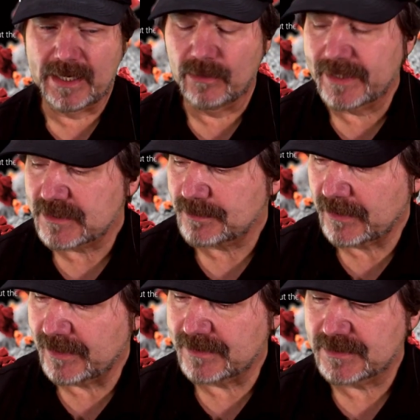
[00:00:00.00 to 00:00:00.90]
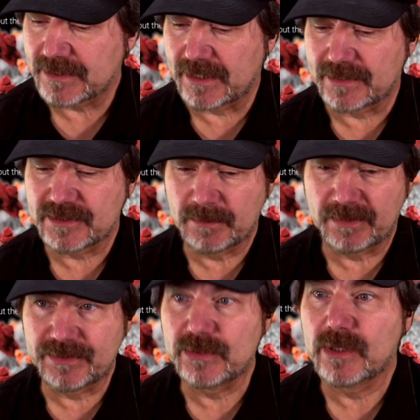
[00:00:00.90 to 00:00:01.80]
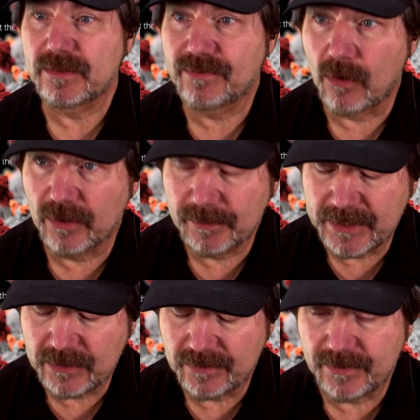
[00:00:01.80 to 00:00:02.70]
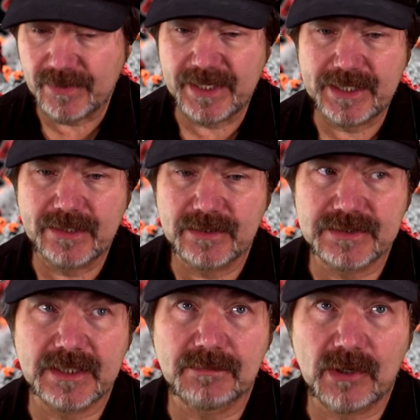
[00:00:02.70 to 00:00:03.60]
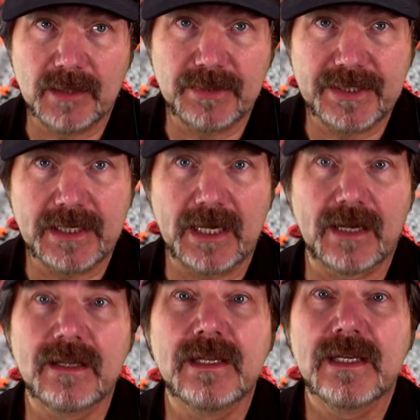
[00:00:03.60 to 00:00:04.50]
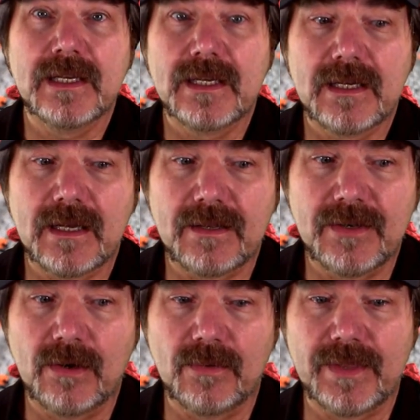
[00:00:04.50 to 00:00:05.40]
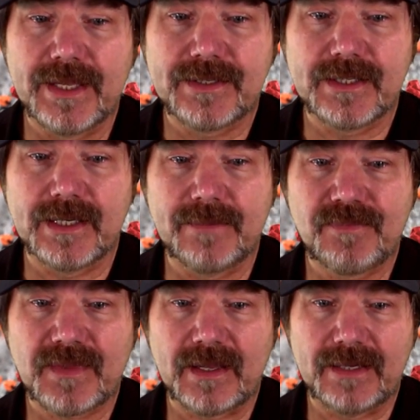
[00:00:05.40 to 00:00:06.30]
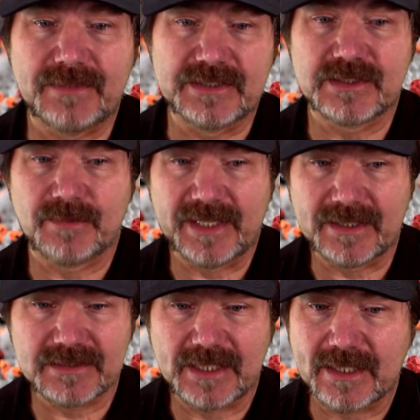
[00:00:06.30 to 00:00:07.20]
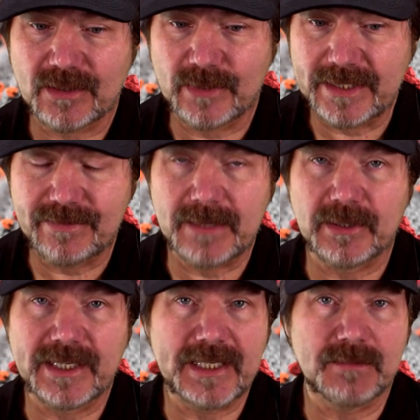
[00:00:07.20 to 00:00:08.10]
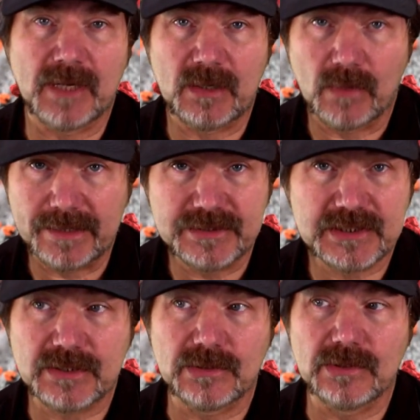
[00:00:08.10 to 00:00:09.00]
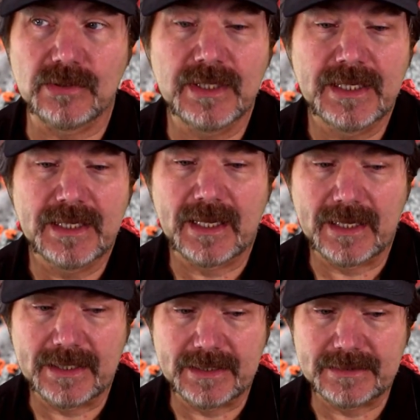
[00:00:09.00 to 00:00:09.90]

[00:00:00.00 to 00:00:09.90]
experience, uh, some of you who have followed me over the years have probably uh, known that uh, I've done some things like three D fabricate my wife's skull, Uh,